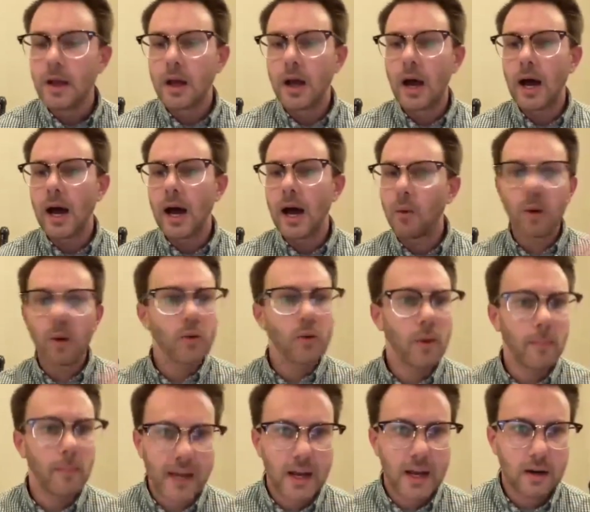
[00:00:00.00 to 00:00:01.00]
I wonder
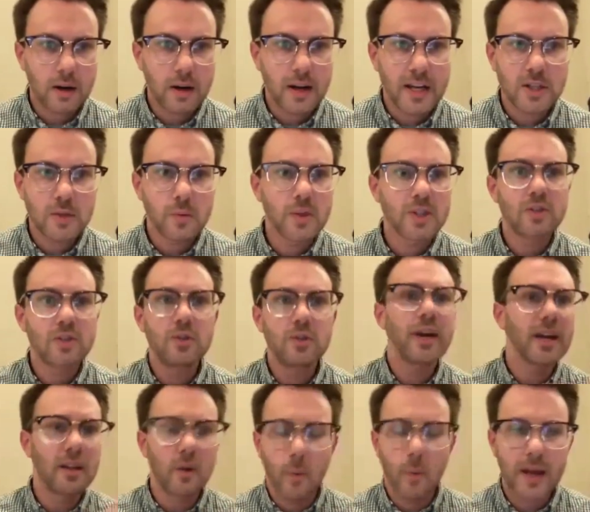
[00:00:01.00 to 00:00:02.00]
what my congregation was
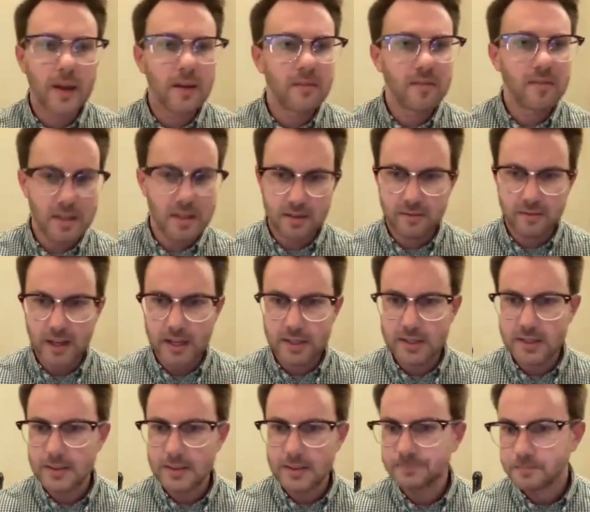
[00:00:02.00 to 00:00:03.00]
doing in the wake of these
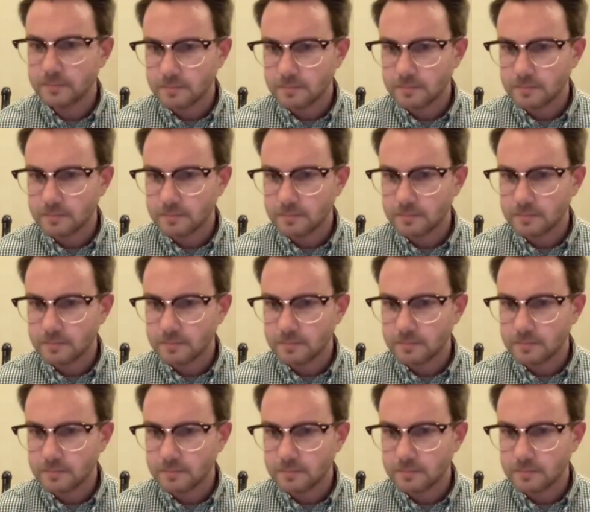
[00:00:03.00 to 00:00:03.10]
events.